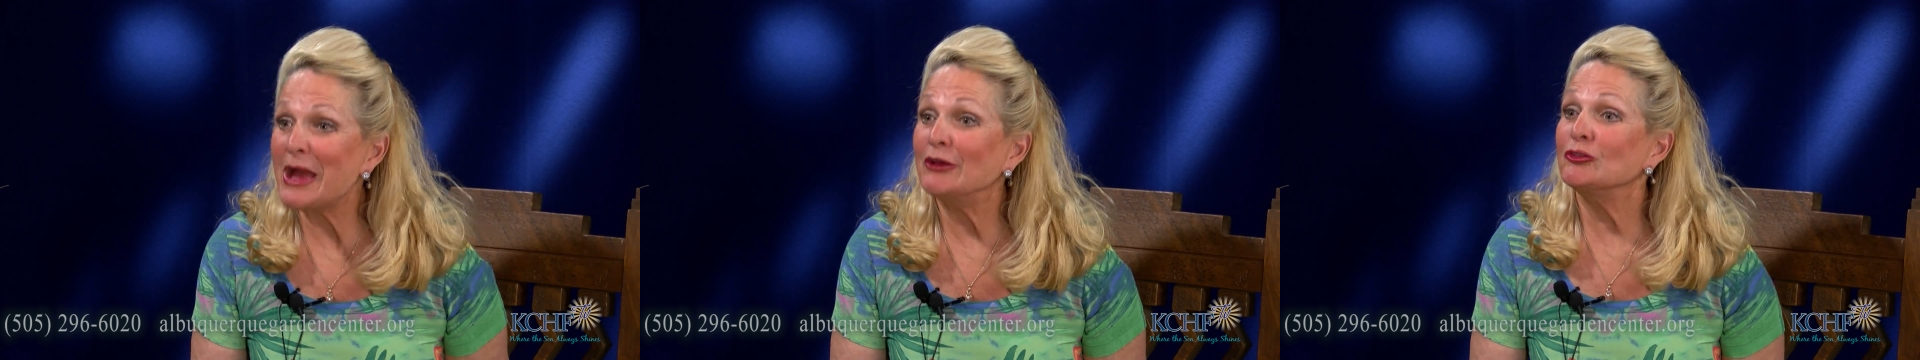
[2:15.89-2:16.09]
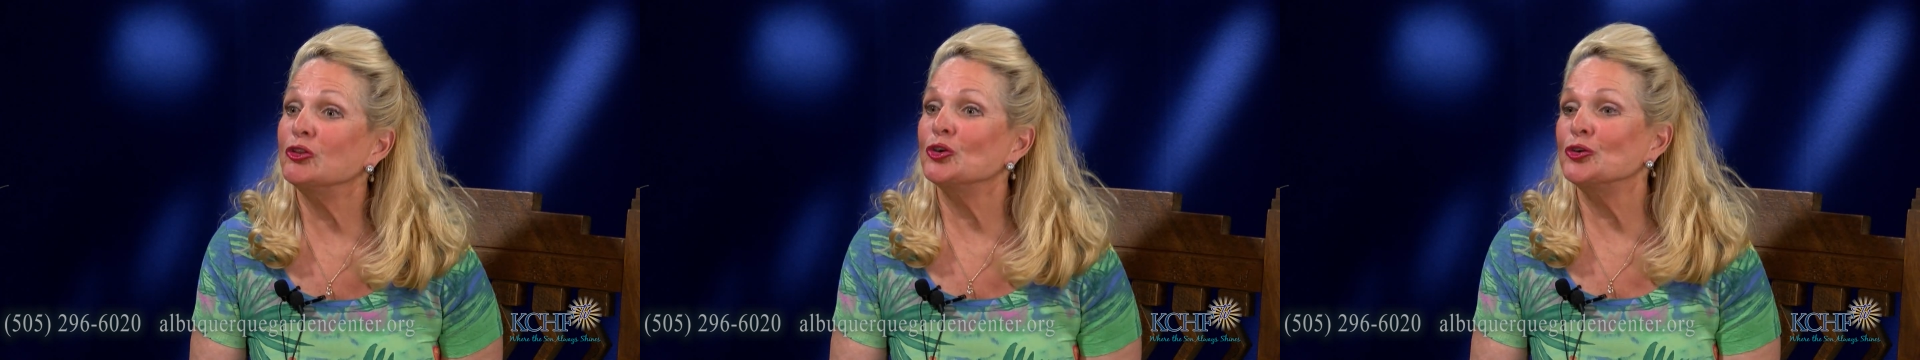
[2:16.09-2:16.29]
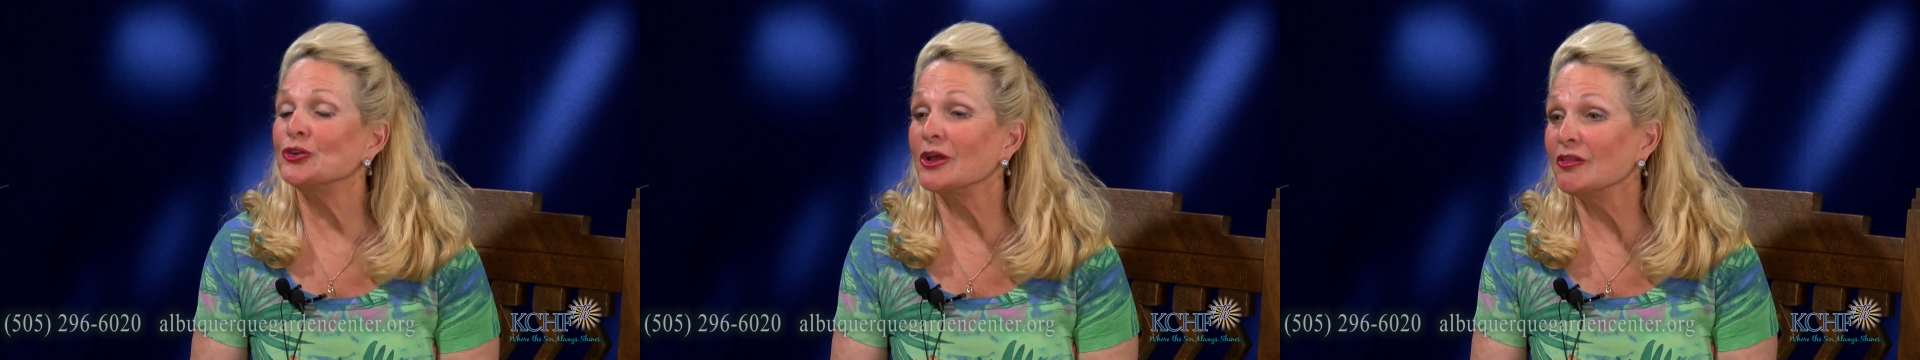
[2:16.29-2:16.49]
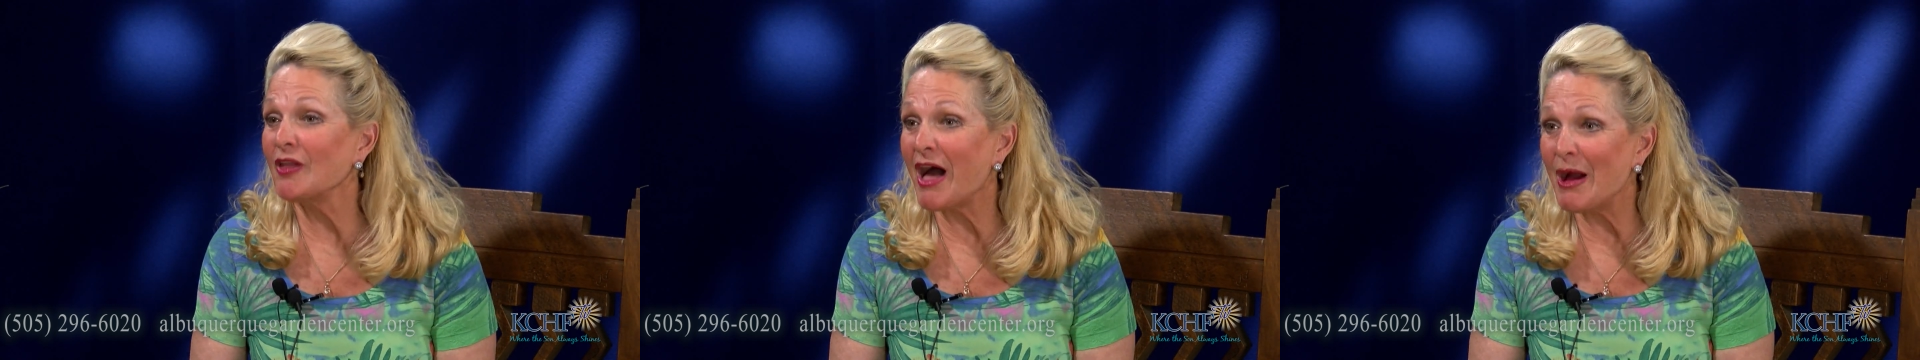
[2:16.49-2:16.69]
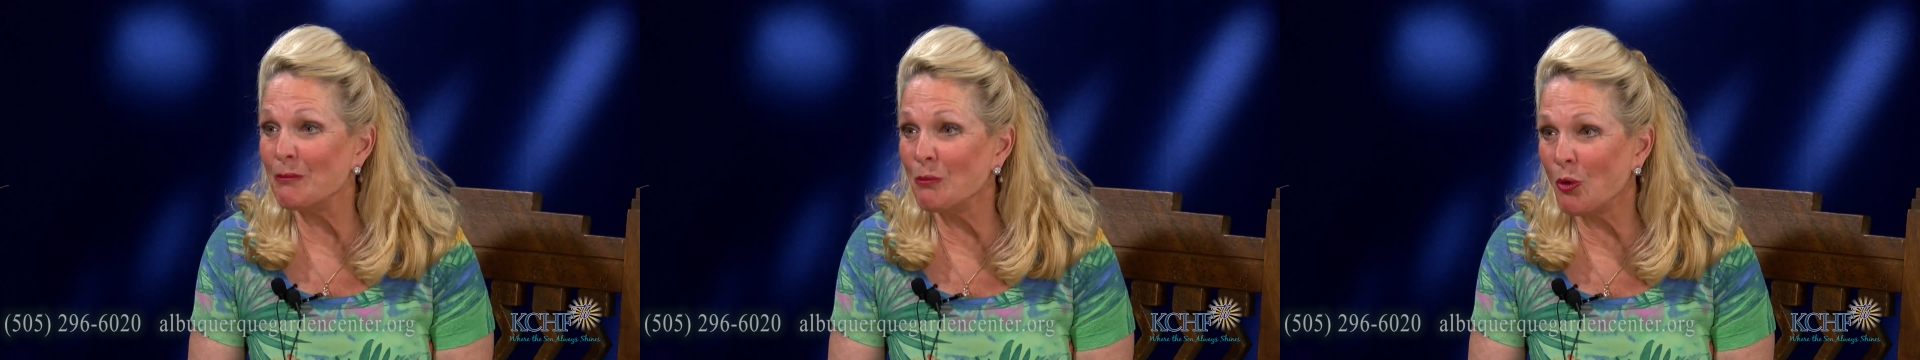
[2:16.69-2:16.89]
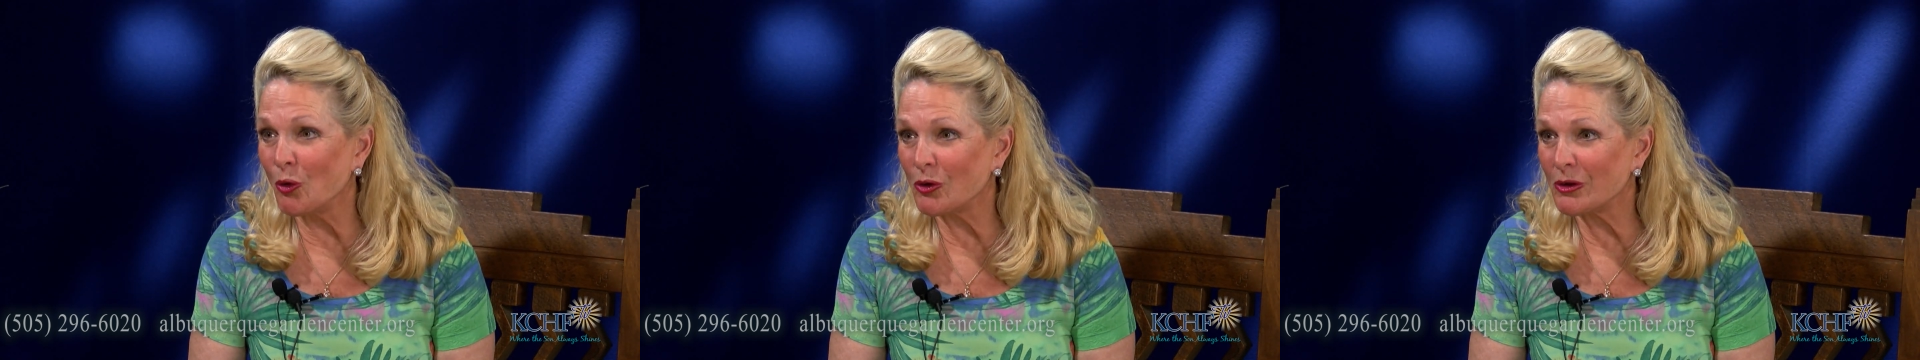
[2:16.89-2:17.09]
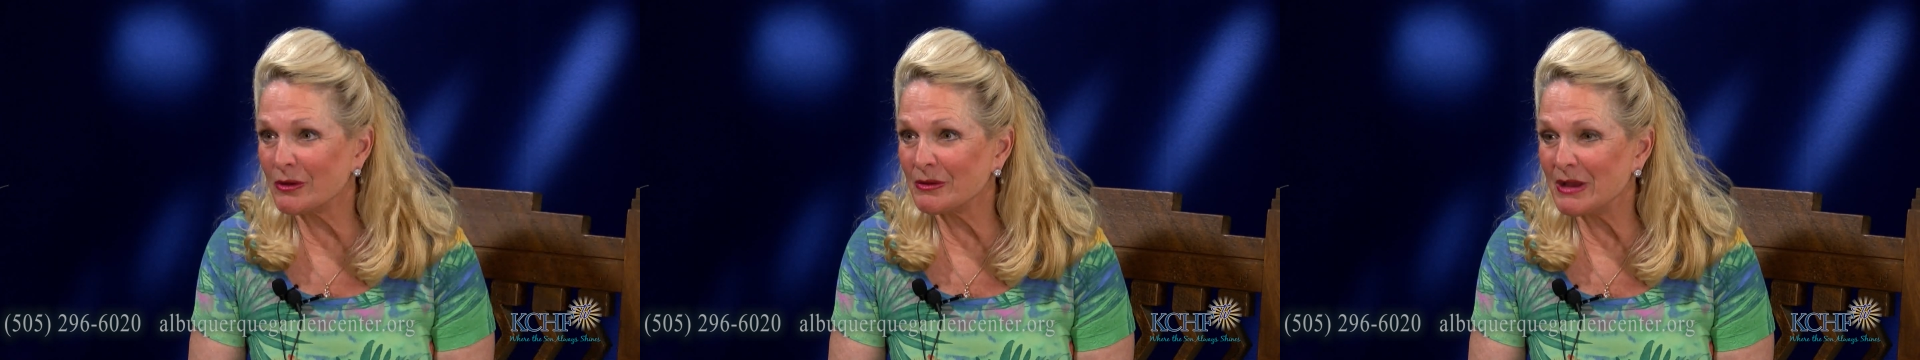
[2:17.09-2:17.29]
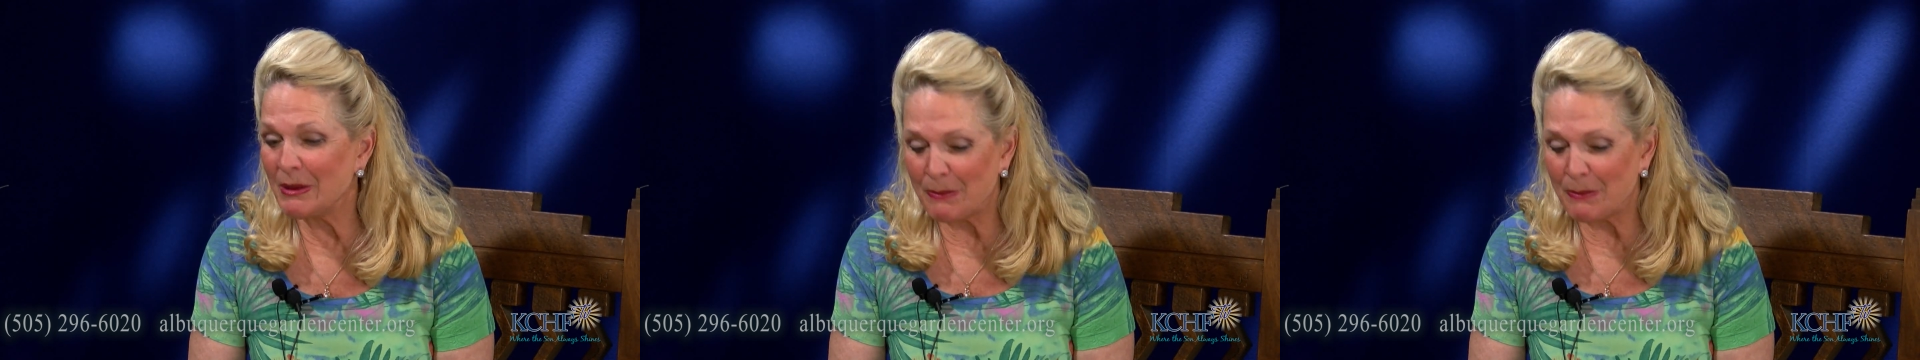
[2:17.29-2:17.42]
I learned a lot more